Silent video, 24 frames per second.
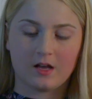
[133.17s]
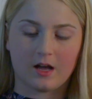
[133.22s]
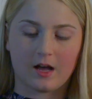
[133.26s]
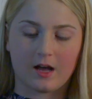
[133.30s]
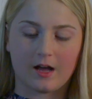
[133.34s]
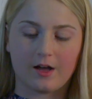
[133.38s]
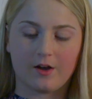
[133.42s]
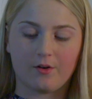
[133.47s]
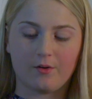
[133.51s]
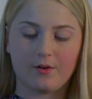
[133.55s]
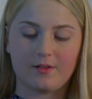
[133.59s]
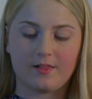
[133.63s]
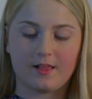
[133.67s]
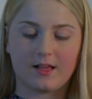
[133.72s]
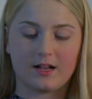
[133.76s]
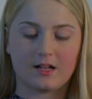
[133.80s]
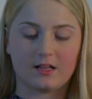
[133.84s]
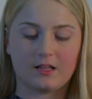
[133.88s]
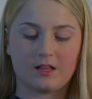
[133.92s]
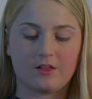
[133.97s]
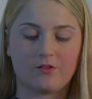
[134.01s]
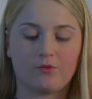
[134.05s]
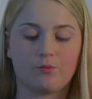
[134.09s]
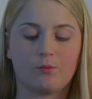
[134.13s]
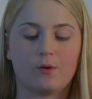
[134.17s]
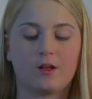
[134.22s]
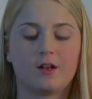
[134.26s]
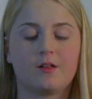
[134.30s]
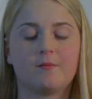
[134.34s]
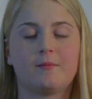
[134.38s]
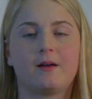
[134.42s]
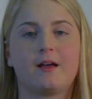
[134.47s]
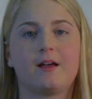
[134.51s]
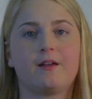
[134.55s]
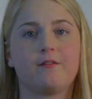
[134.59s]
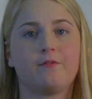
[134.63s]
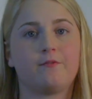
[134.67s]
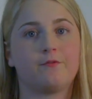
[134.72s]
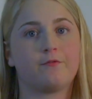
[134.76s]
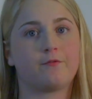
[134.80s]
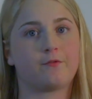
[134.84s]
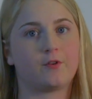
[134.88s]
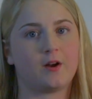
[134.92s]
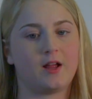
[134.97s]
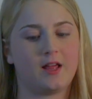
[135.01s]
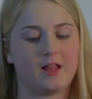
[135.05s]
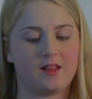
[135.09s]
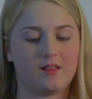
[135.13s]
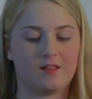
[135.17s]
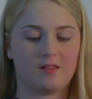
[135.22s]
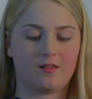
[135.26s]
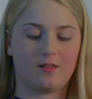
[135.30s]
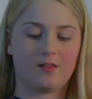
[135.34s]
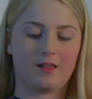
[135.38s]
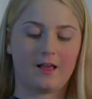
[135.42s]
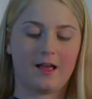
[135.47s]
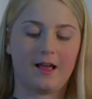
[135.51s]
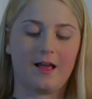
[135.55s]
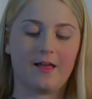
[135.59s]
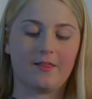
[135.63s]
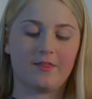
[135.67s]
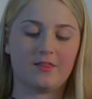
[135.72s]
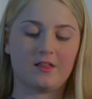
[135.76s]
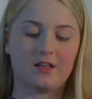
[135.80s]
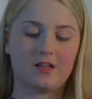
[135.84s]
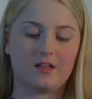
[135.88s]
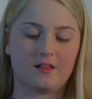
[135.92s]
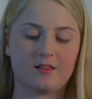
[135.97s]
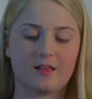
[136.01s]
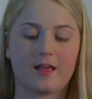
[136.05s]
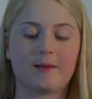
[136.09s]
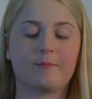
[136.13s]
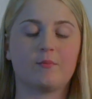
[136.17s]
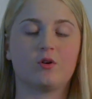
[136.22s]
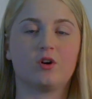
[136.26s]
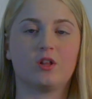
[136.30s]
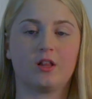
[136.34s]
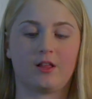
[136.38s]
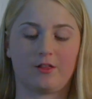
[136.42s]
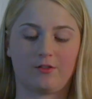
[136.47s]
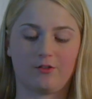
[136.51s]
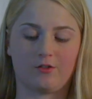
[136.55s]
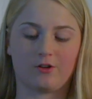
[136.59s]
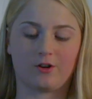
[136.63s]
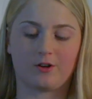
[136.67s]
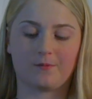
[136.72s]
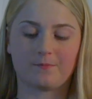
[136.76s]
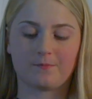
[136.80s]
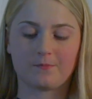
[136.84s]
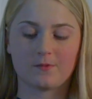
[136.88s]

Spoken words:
I always had at least one of my friends at the table cluster.